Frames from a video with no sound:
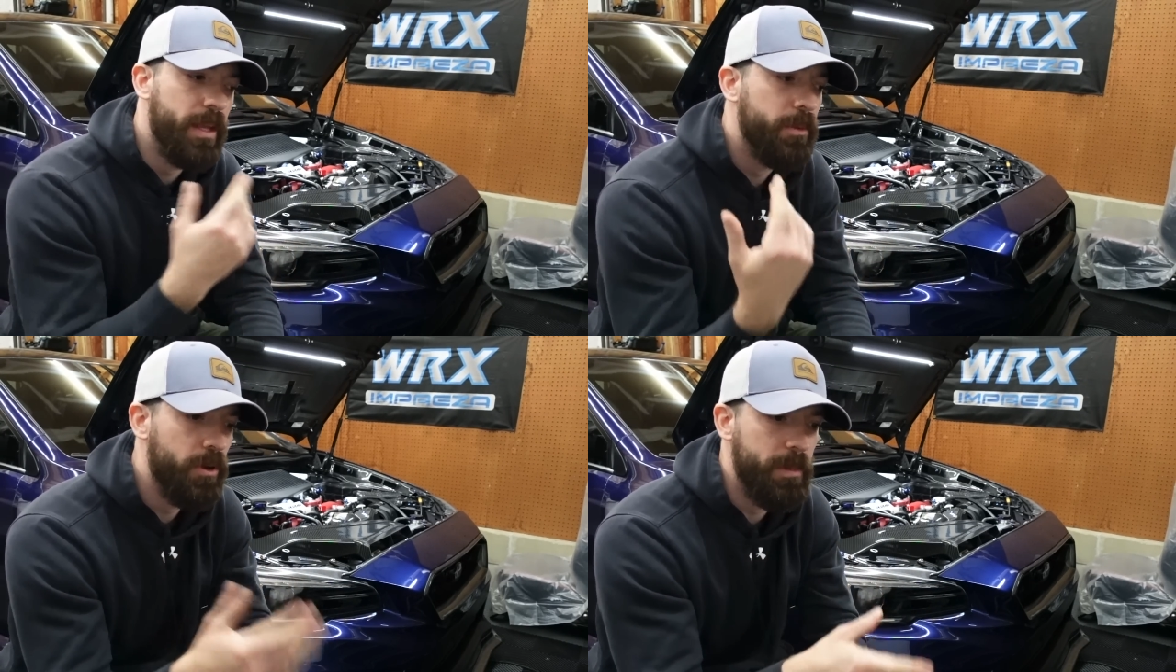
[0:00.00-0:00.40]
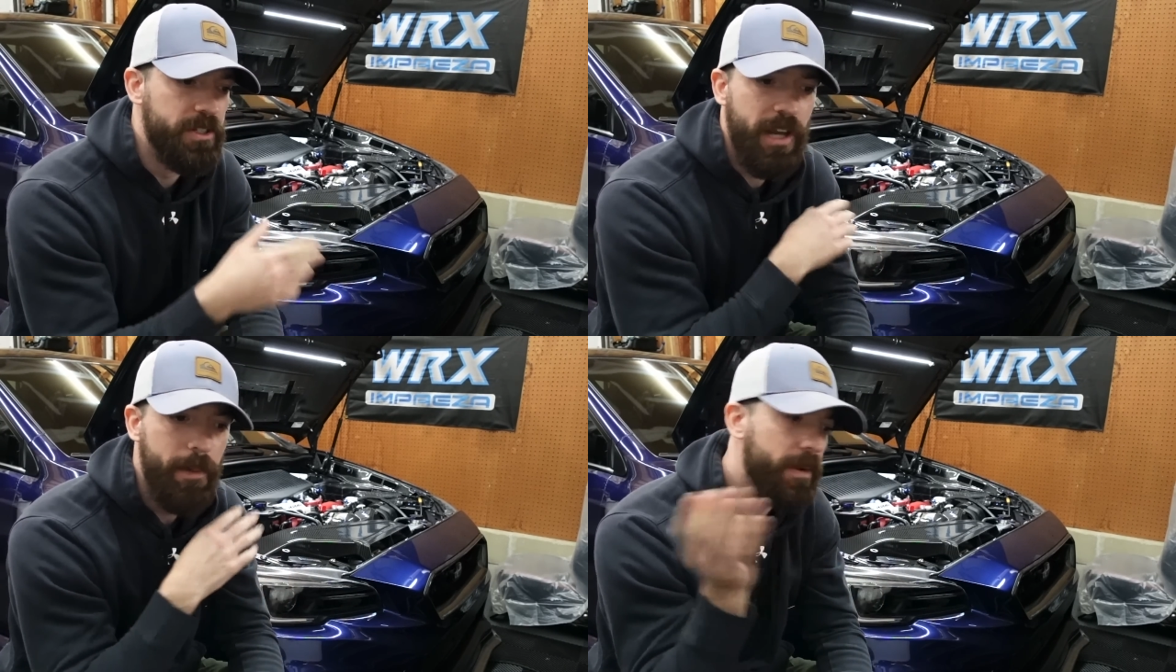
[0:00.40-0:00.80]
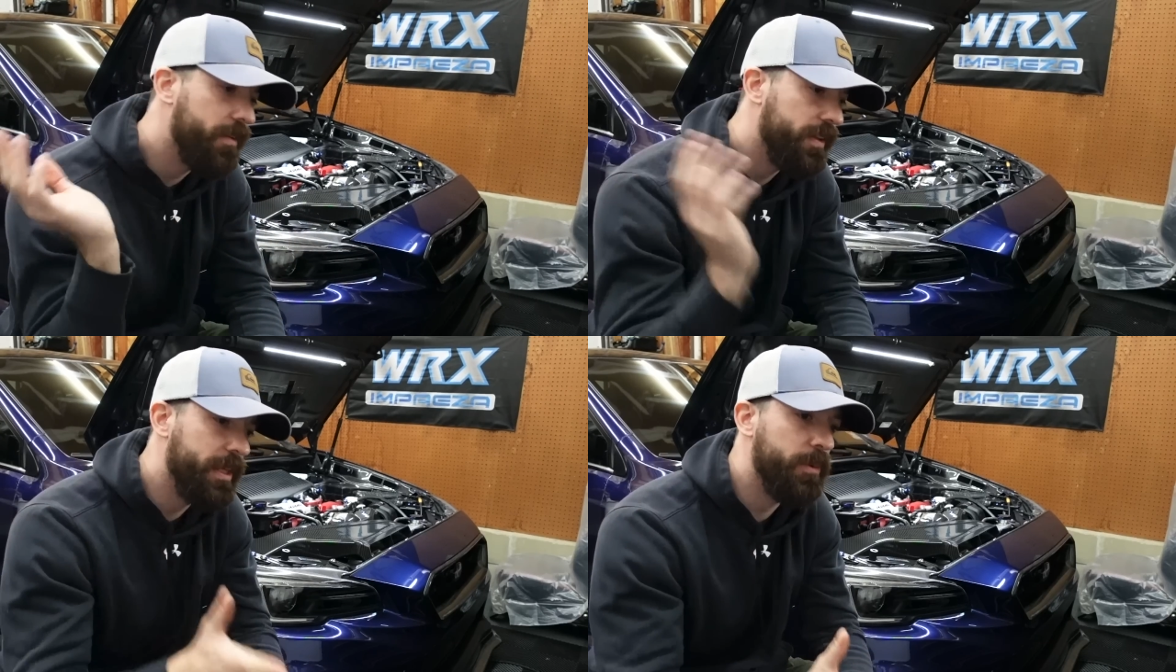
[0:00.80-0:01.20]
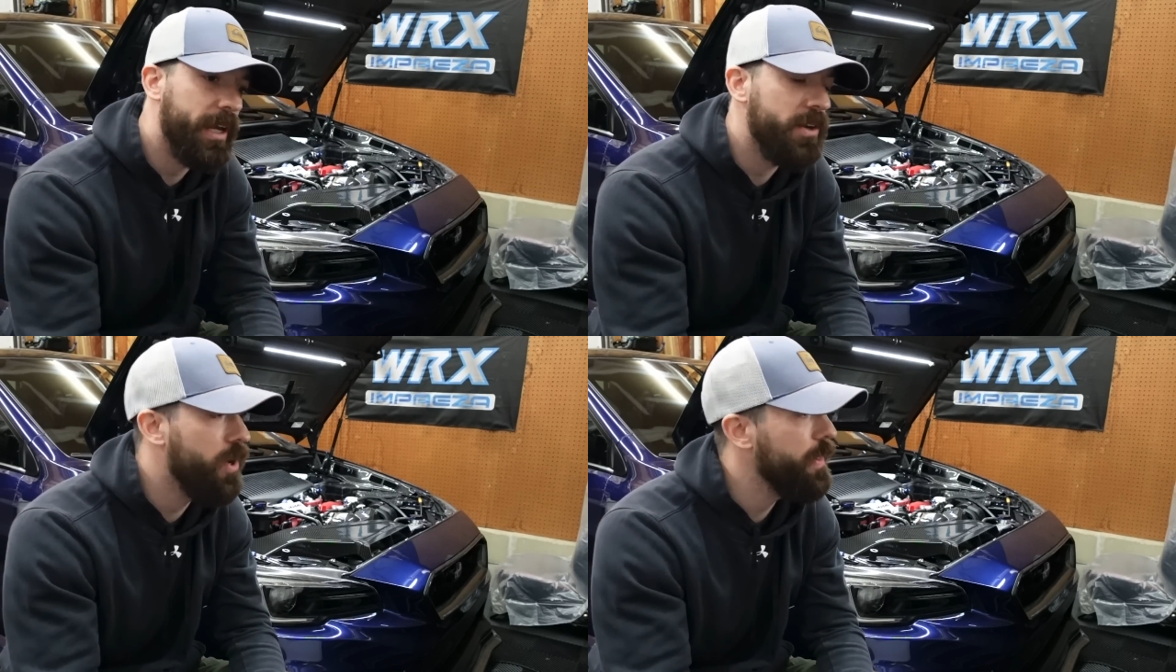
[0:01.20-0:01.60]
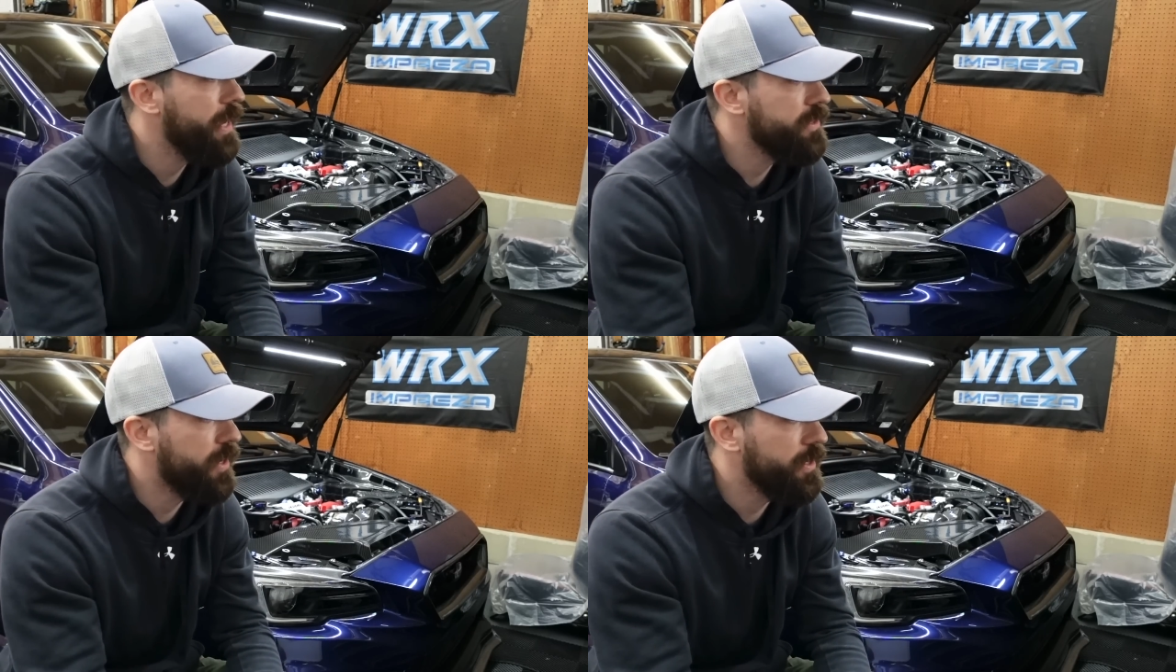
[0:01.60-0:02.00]
I'm going to my shop and everything. We're getting all
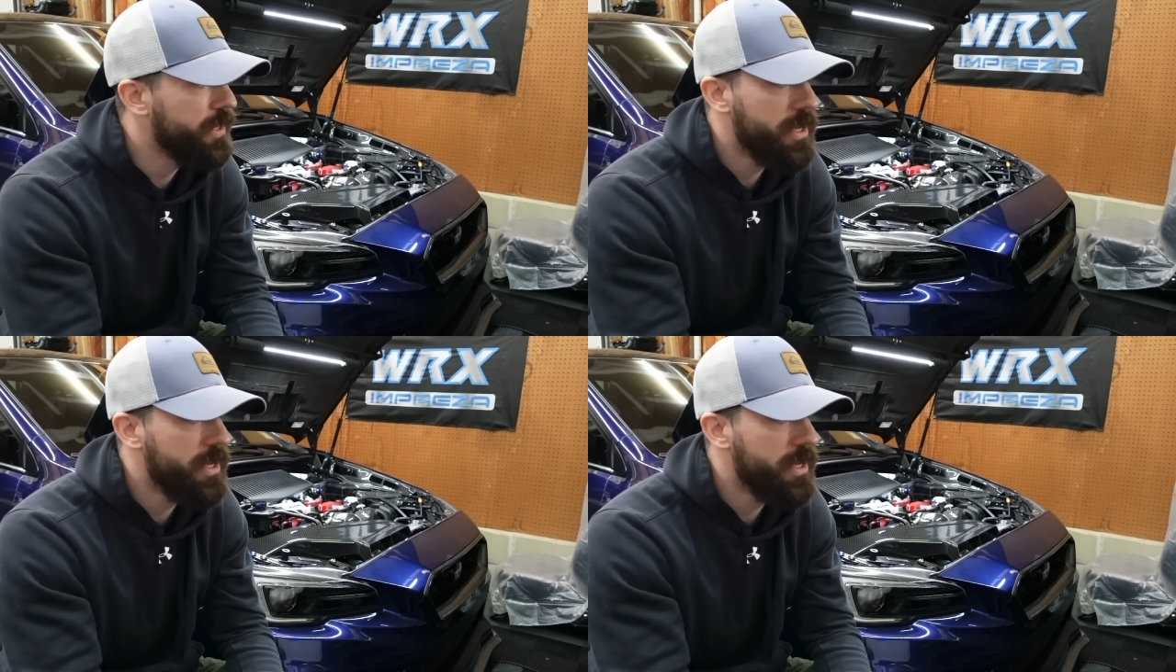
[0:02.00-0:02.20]
that done.